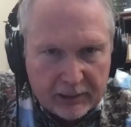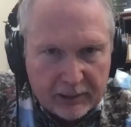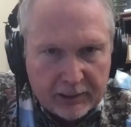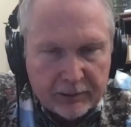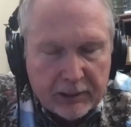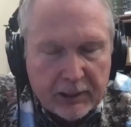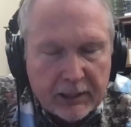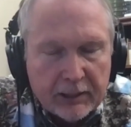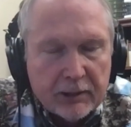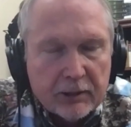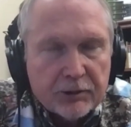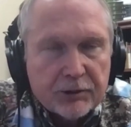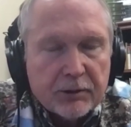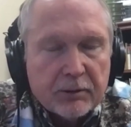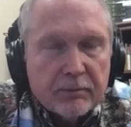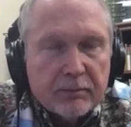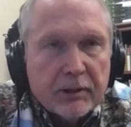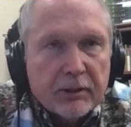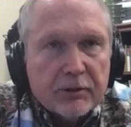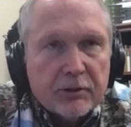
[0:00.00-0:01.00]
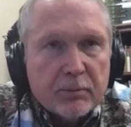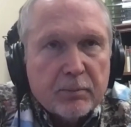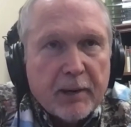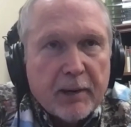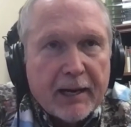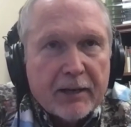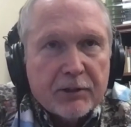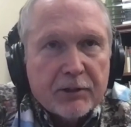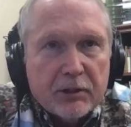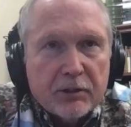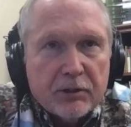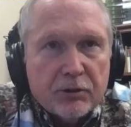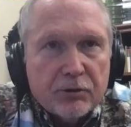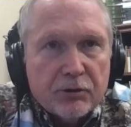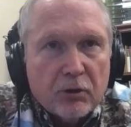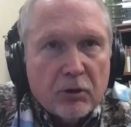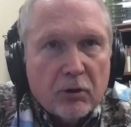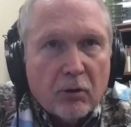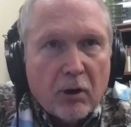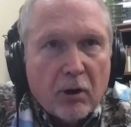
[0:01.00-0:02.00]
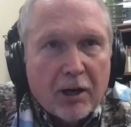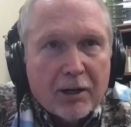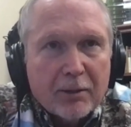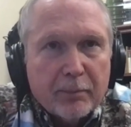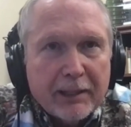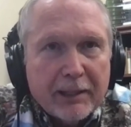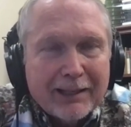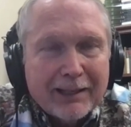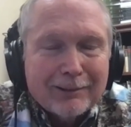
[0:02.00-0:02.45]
And there's a passage in Deuteronomy.